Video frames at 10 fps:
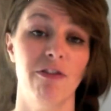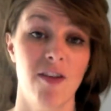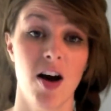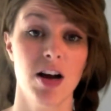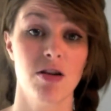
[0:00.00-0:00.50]

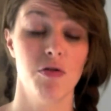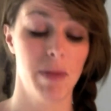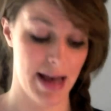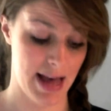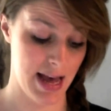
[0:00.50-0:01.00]
final
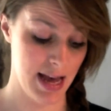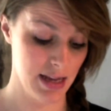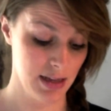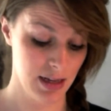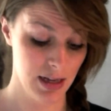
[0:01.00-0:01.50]

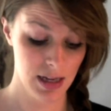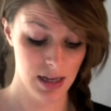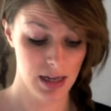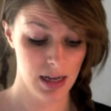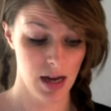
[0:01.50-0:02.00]
pair
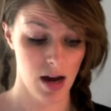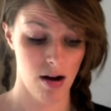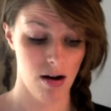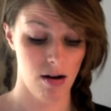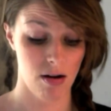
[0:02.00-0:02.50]

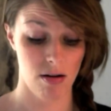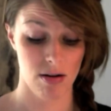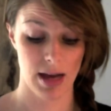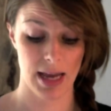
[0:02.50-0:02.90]
are,